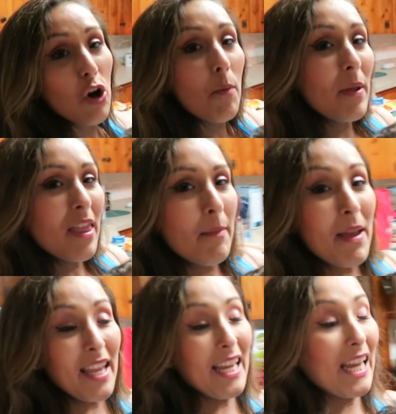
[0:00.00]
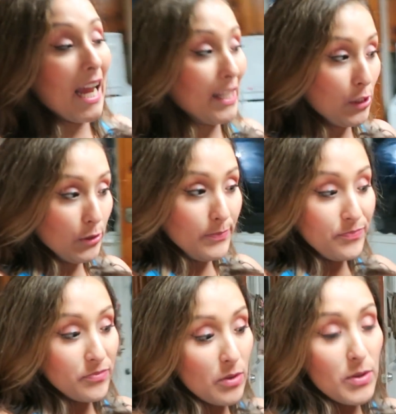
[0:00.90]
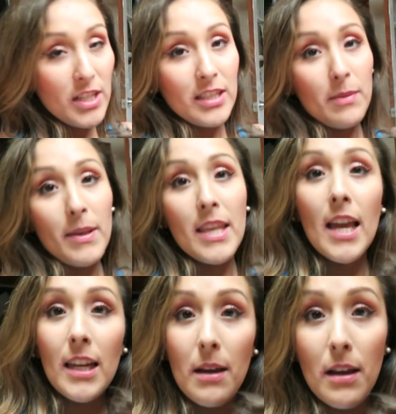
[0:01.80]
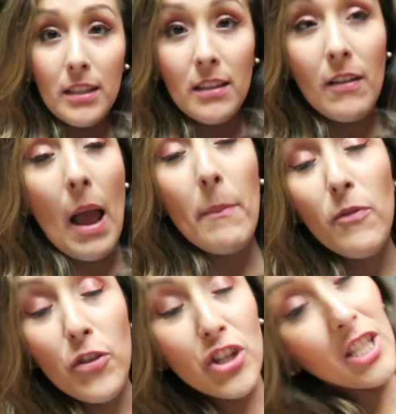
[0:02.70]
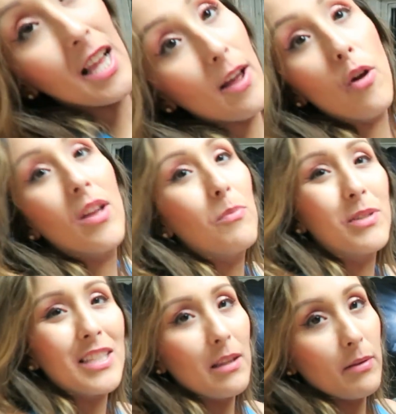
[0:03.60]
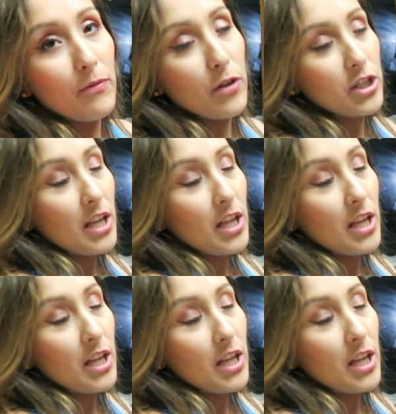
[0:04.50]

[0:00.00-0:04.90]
comida mexicano. We shall see mañana happy Fourth of July. Oh yeah, we're celebrating for Fourth of